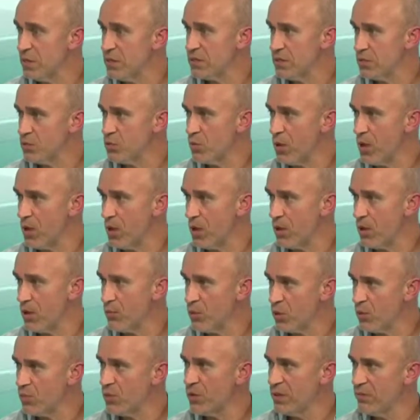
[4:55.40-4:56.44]
place as well.
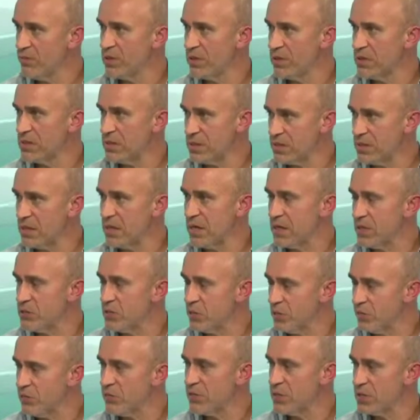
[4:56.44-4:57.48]
And we've lived in
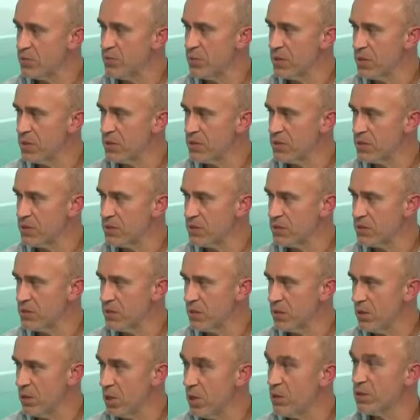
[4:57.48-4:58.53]
societies where free speech
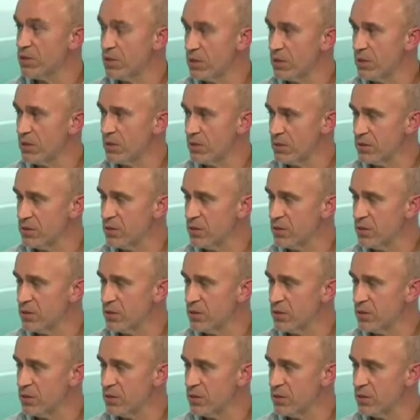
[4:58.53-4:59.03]
is largely